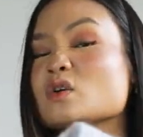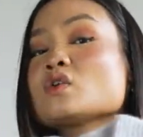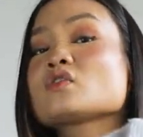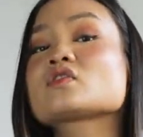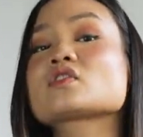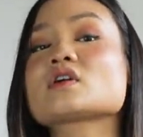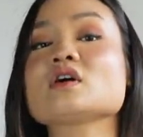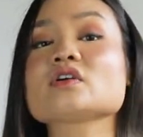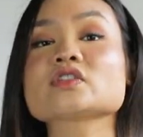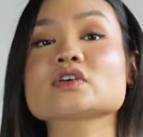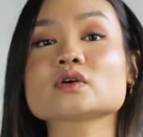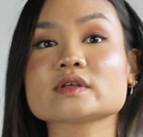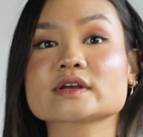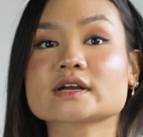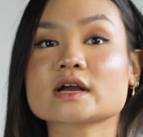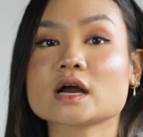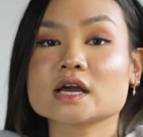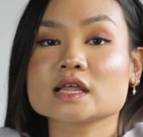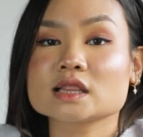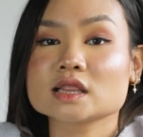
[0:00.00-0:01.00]
Overall though,
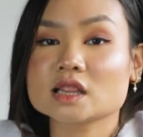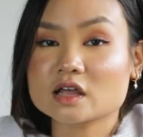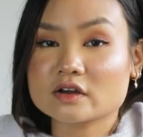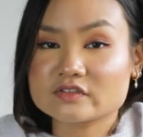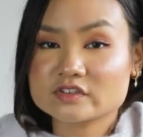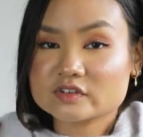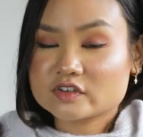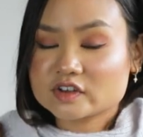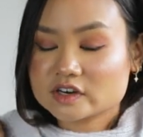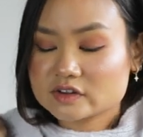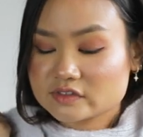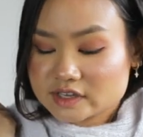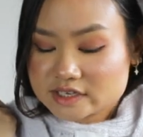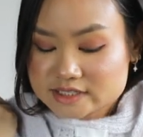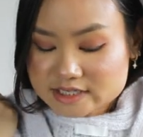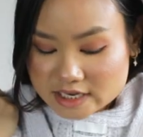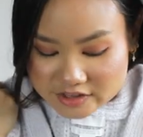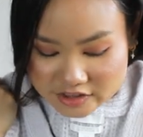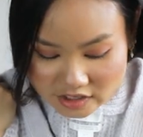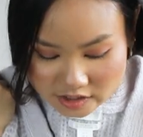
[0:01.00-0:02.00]
like, I love the fit of
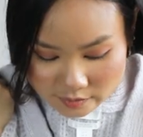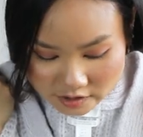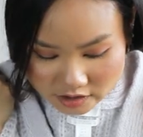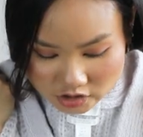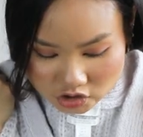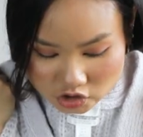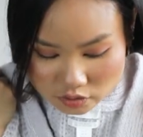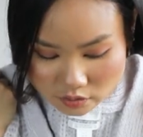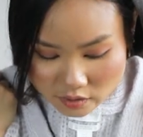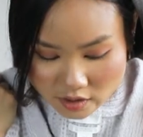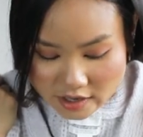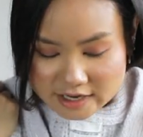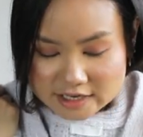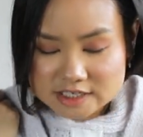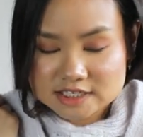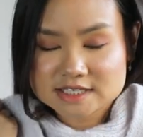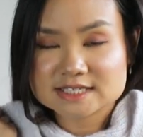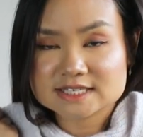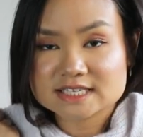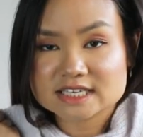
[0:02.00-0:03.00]
this. I think I'm gonna try
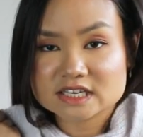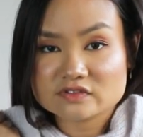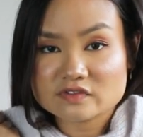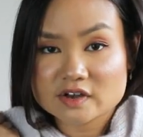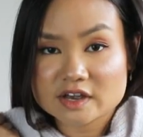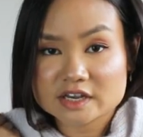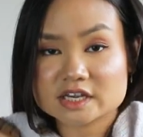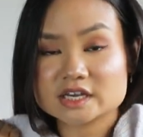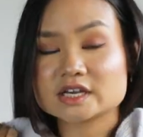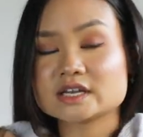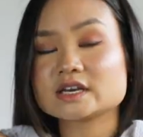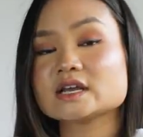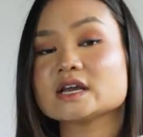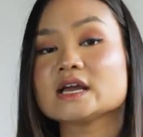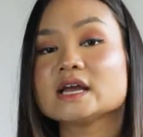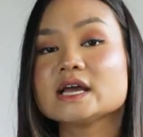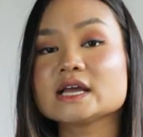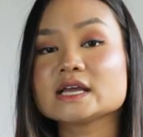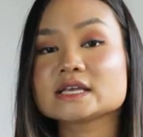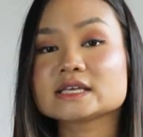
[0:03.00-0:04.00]
to see if I can
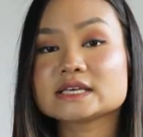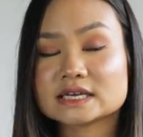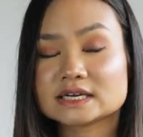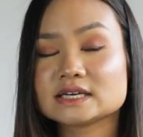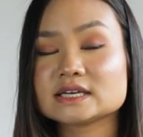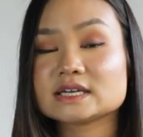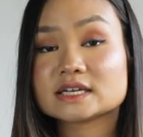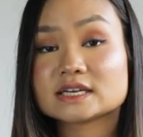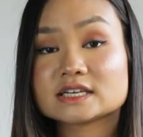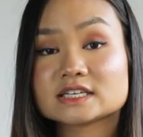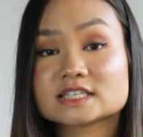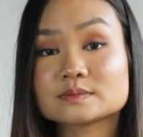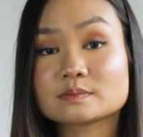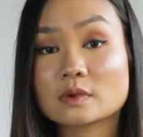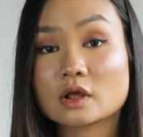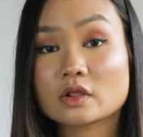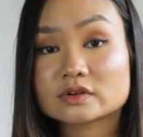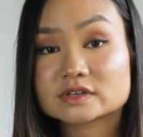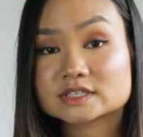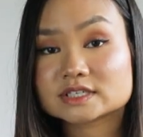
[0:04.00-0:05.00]
get it in a
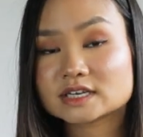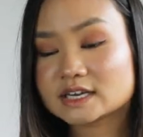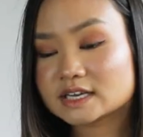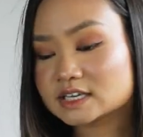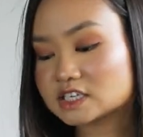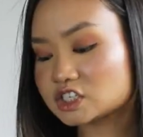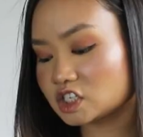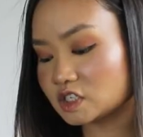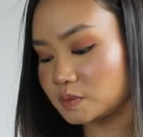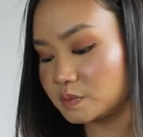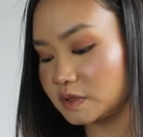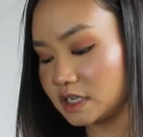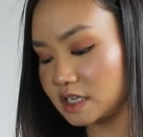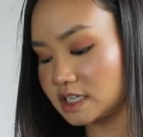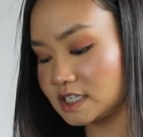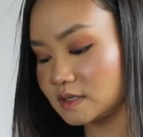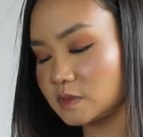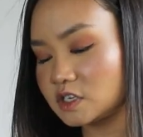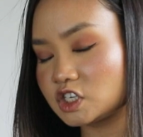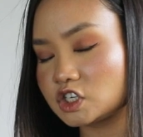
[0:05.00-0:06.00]
smaller size, just
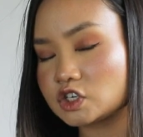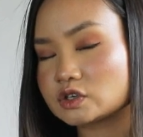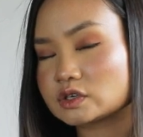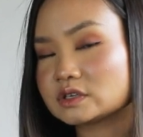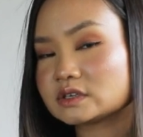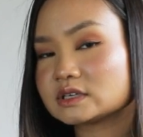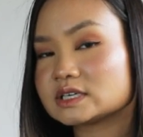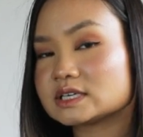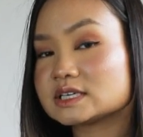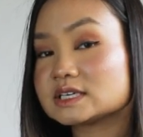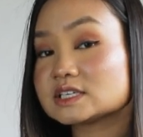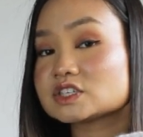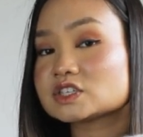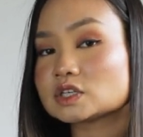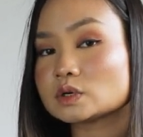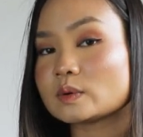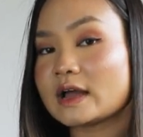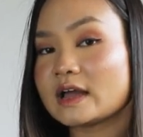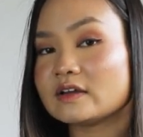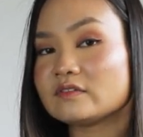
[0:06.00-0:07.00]
because material is
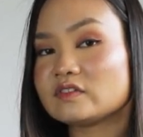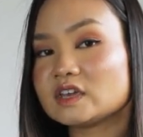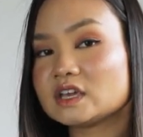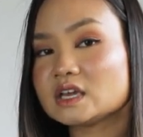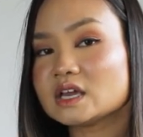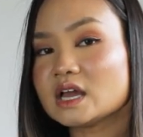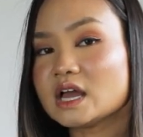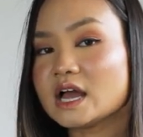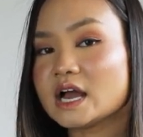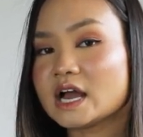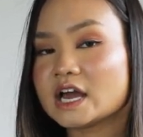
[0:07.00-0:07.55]
so heavy.